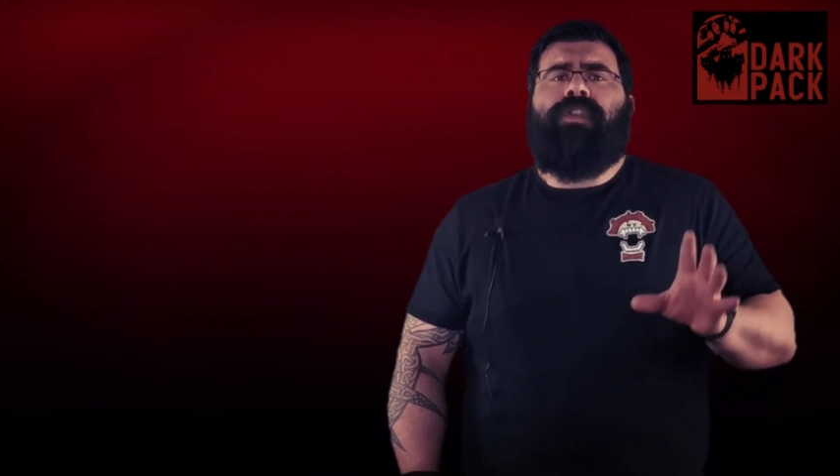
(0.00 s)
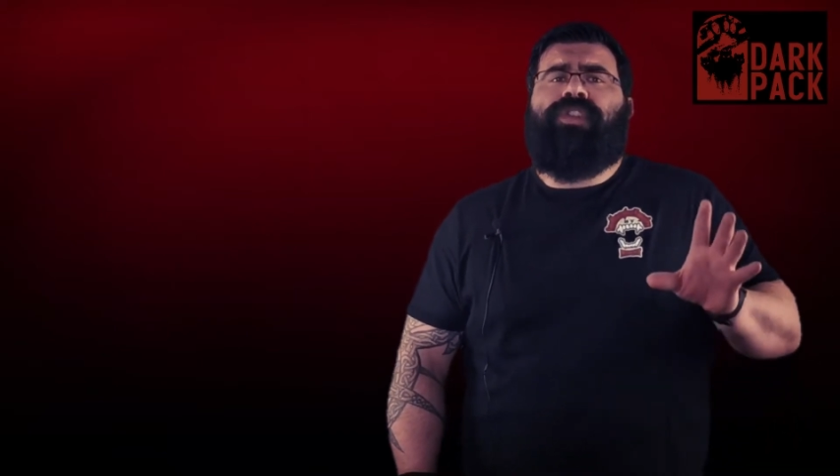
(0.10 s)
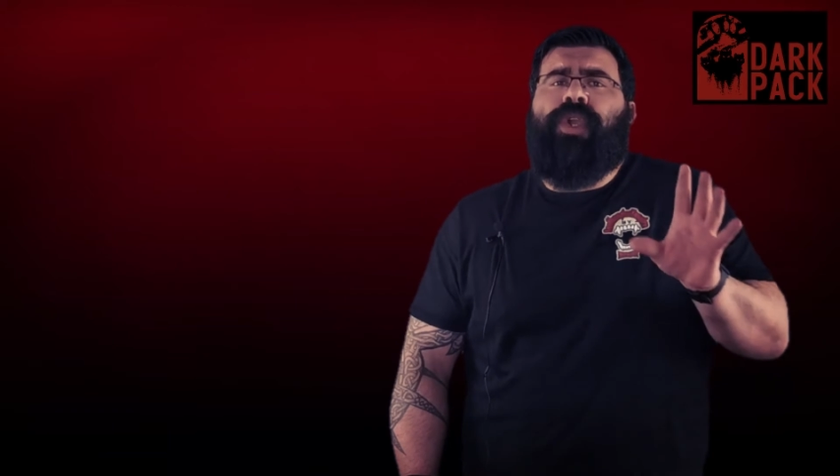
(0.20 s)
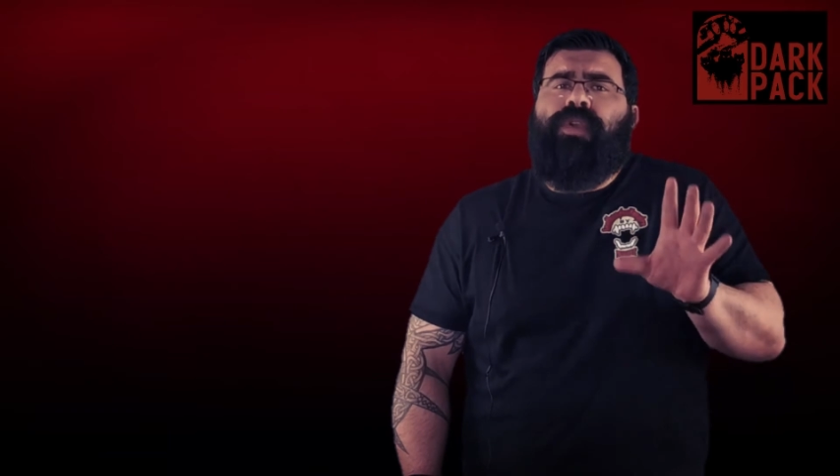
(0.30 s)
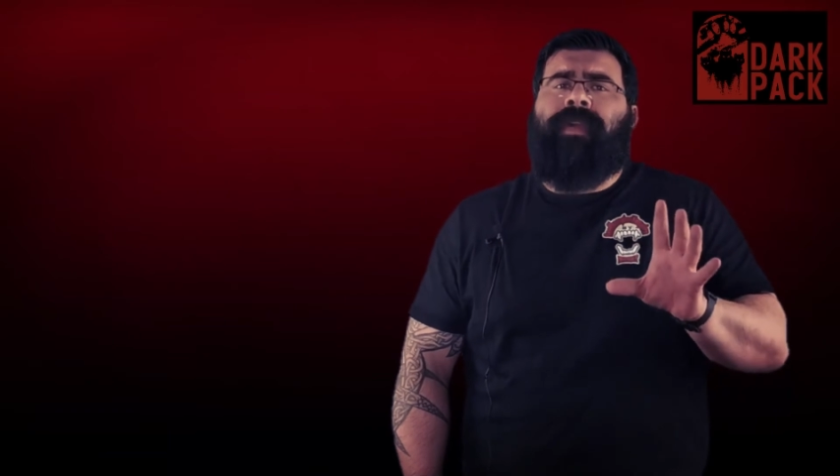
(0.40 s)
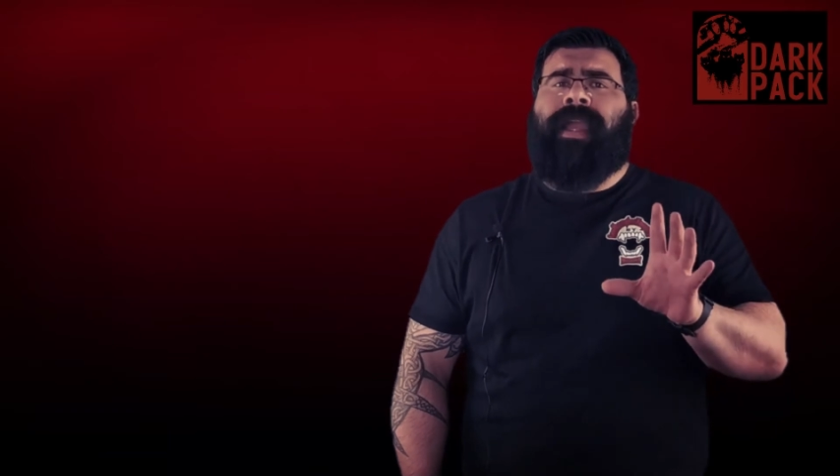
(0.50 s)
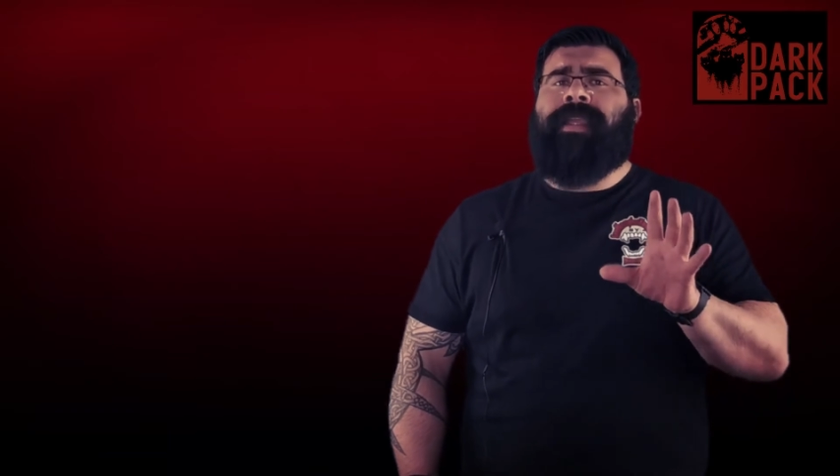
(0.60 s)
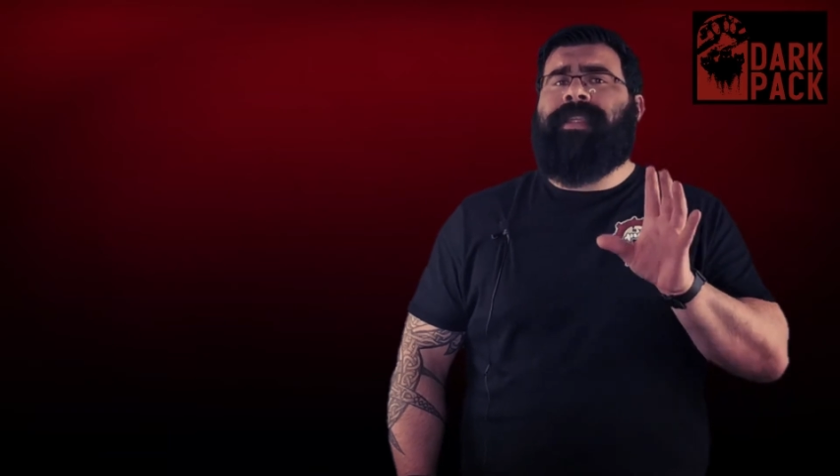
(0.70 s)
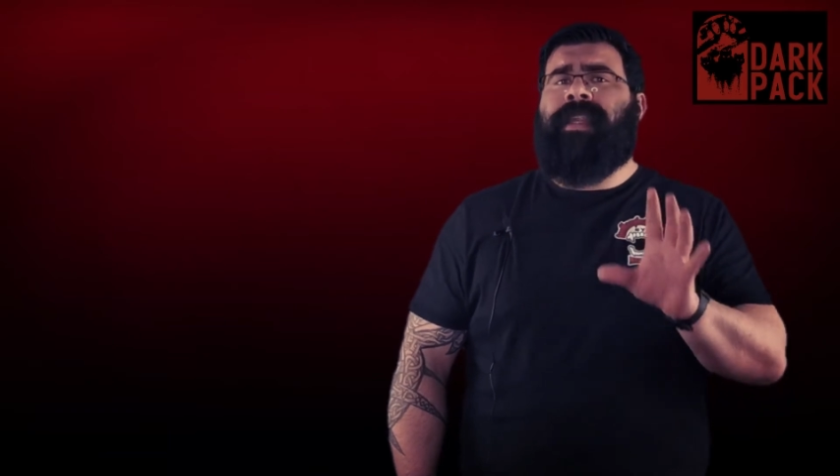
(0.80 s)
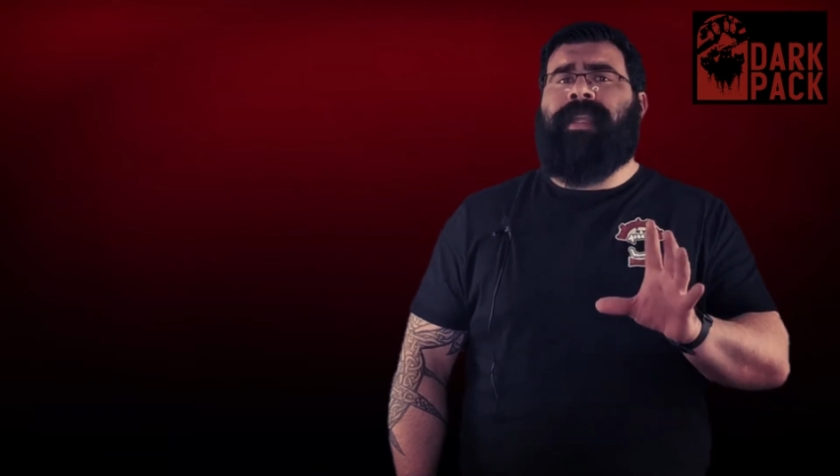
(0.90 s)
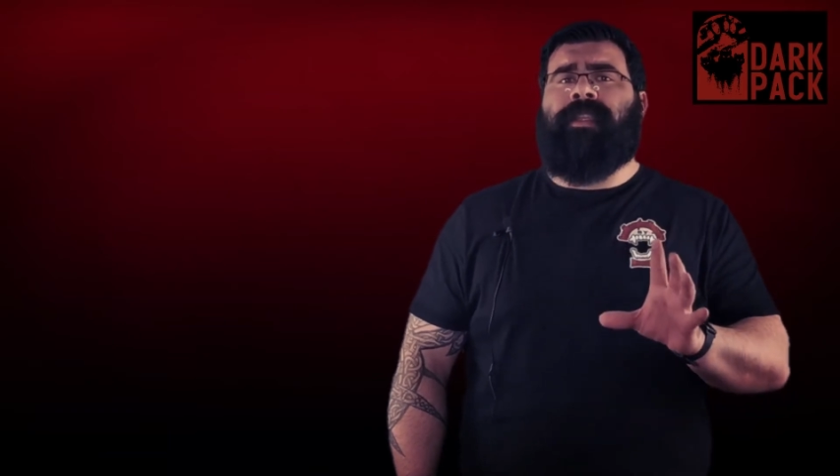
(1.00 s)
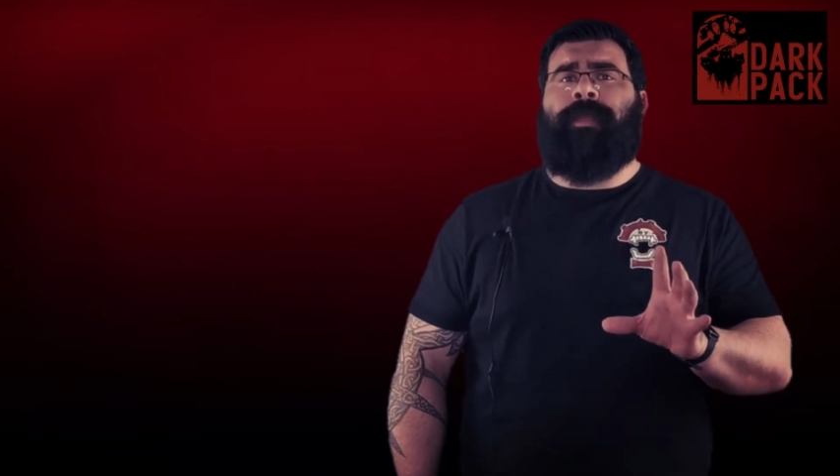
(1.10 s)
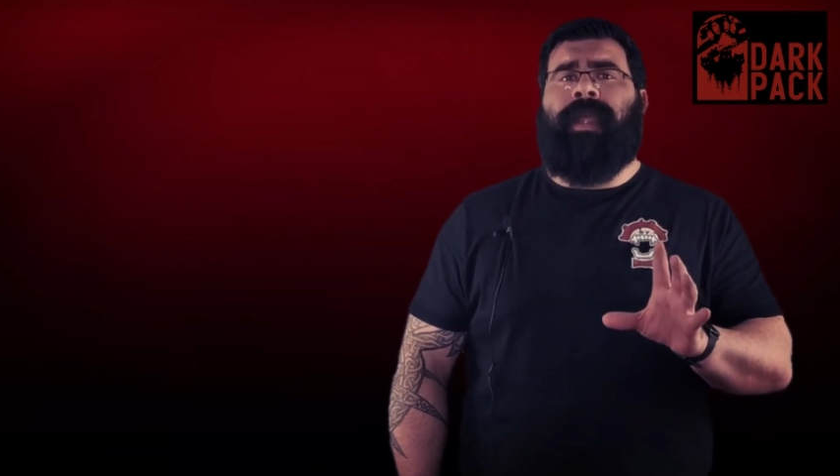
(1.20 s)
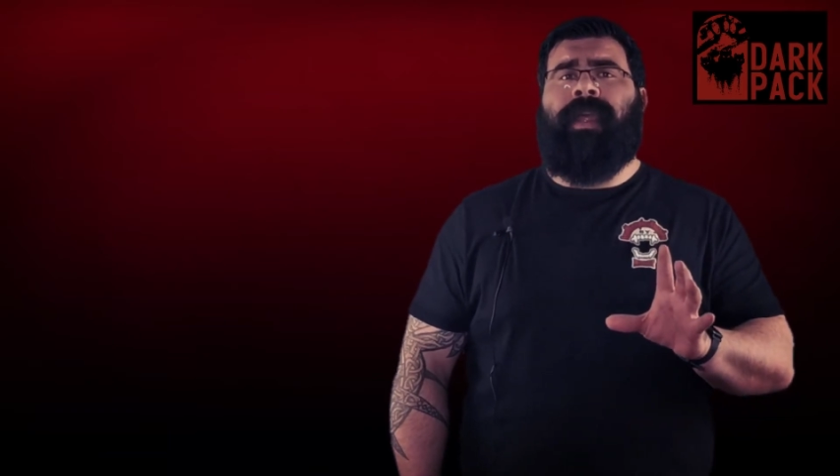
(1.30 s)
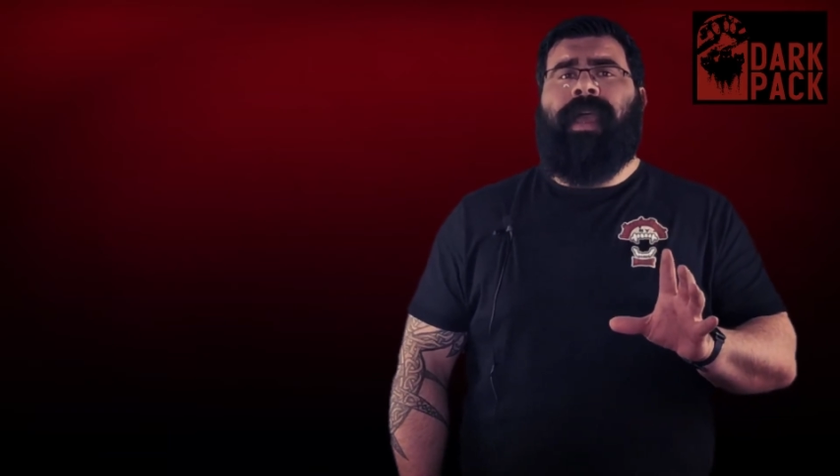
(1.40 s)
2 ranks in a
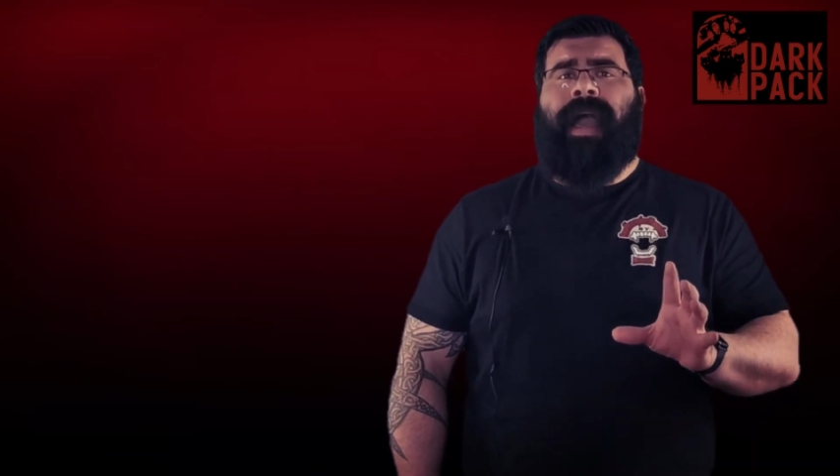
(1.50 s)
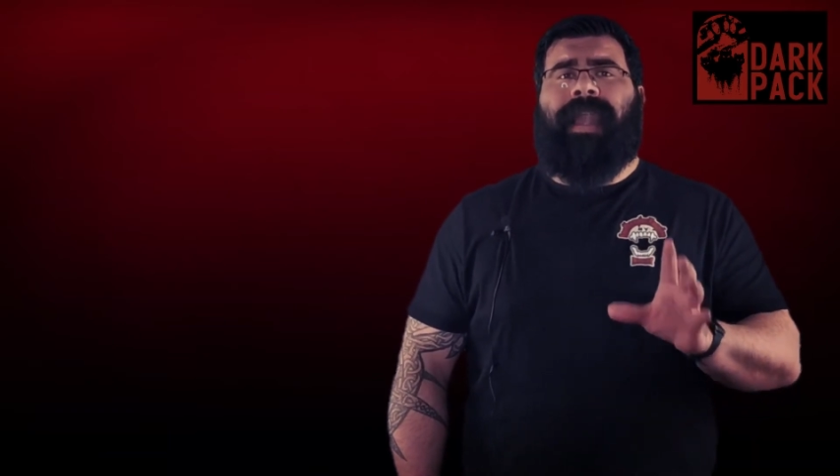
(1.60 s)
discipline